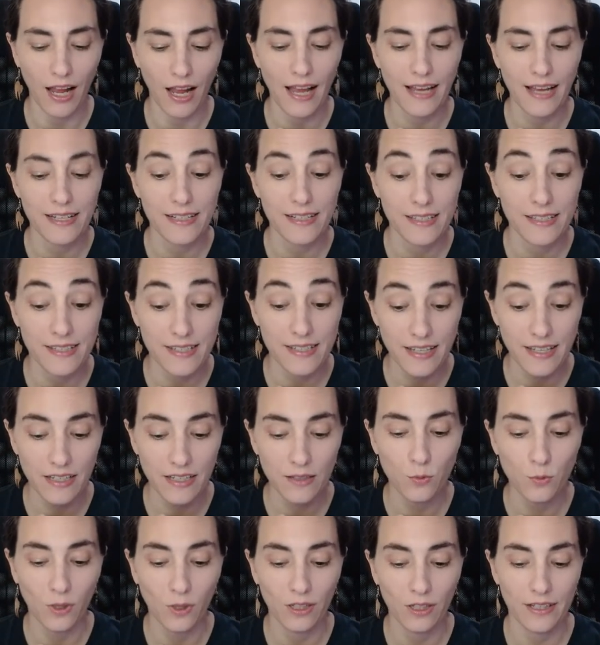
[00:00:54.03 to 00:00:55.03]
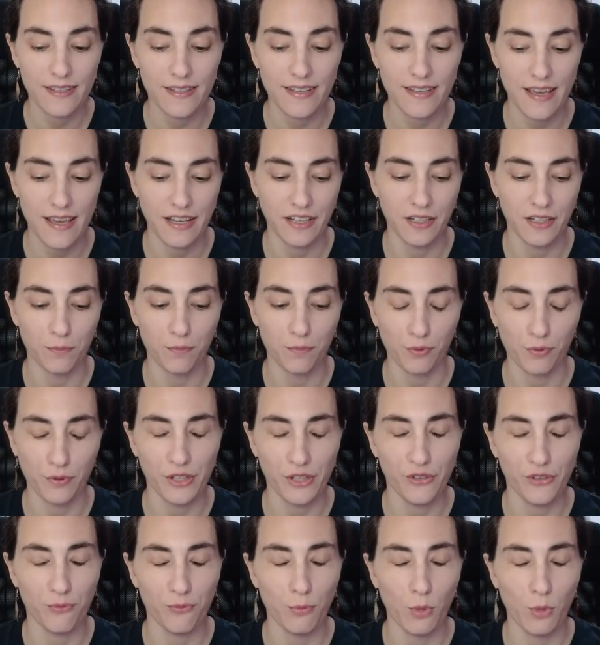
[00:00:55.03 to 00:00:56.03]
I did want to take a
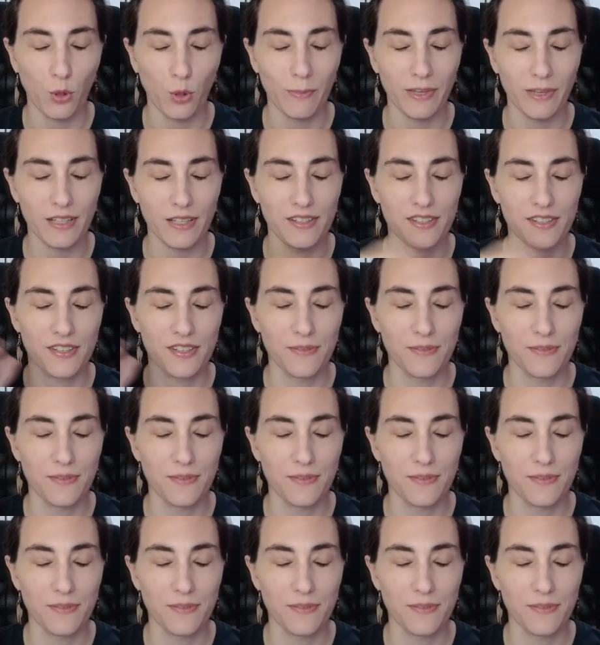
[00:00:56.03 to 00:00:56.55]
brief moment